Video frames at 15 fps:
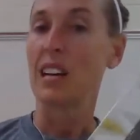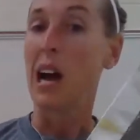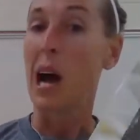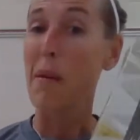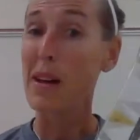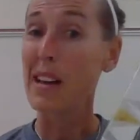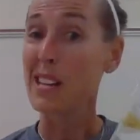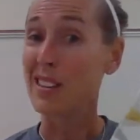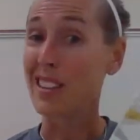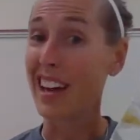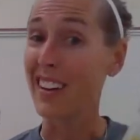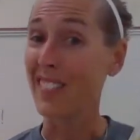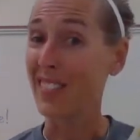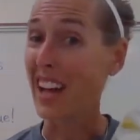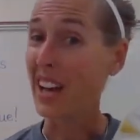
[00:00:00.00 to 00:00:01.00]
I bet you thought
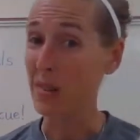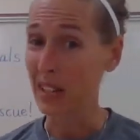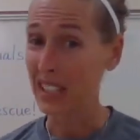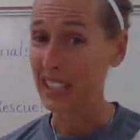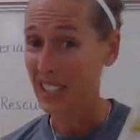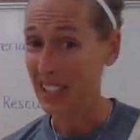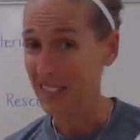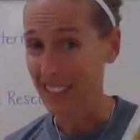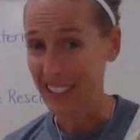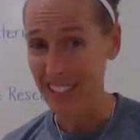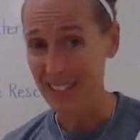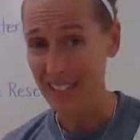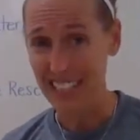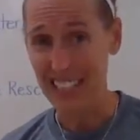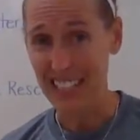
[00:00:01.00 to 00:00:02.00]
of a lot of ways you can
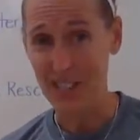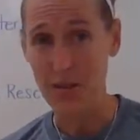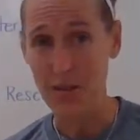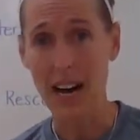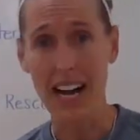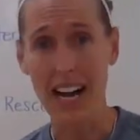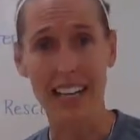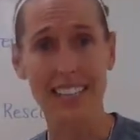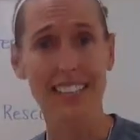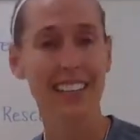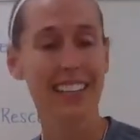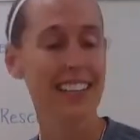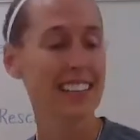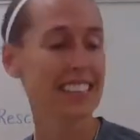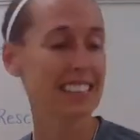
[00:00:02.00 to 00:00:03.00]
reuse a tissue box.
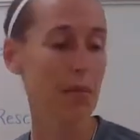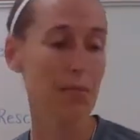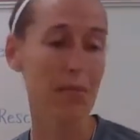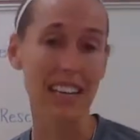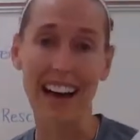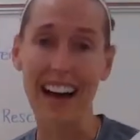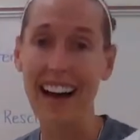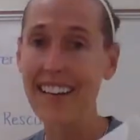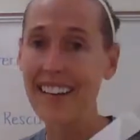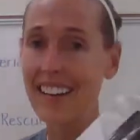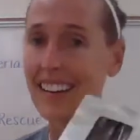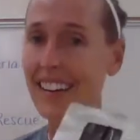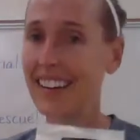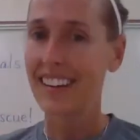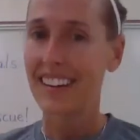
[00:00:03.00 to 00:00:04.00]
This can be
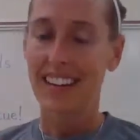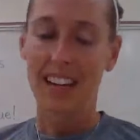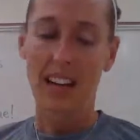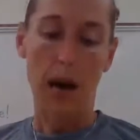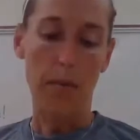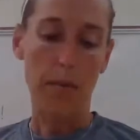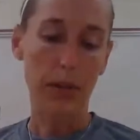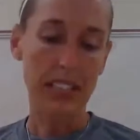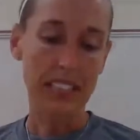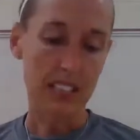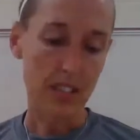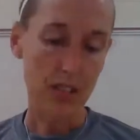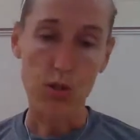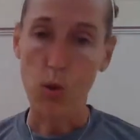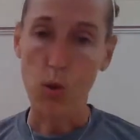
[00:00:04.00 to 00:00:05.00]
a place
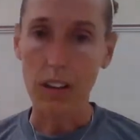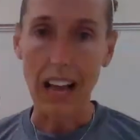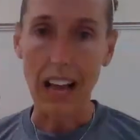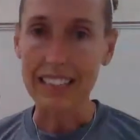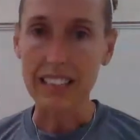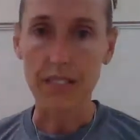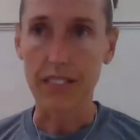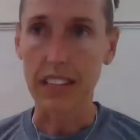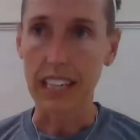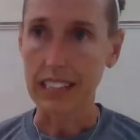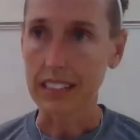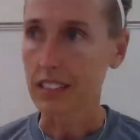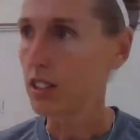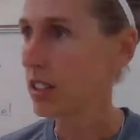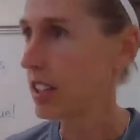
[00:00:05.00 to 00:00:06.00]
to store lots of
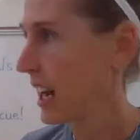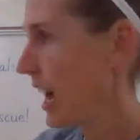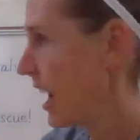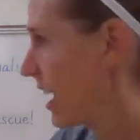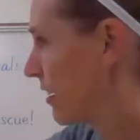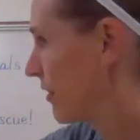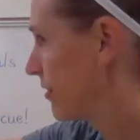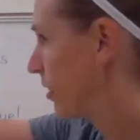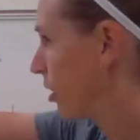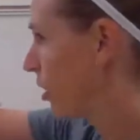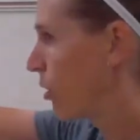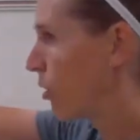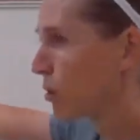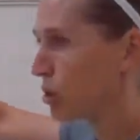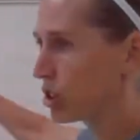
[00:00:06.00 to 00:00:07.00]
things. You could have a
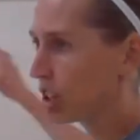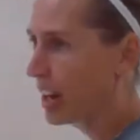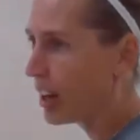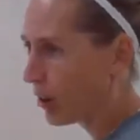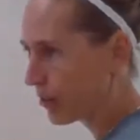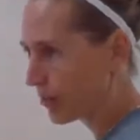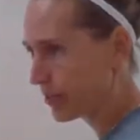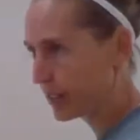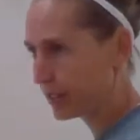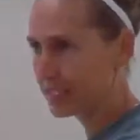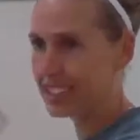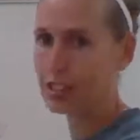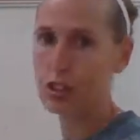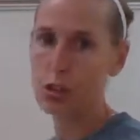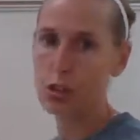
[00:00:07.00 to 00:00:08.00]
whole shelf of
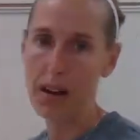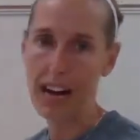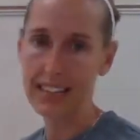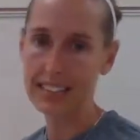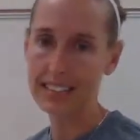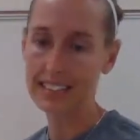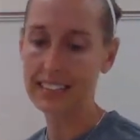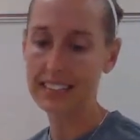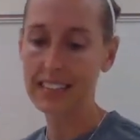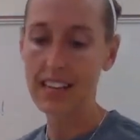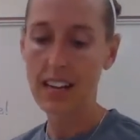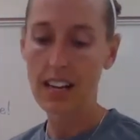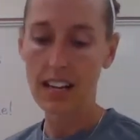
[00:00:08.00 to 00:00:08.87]
tissue boxes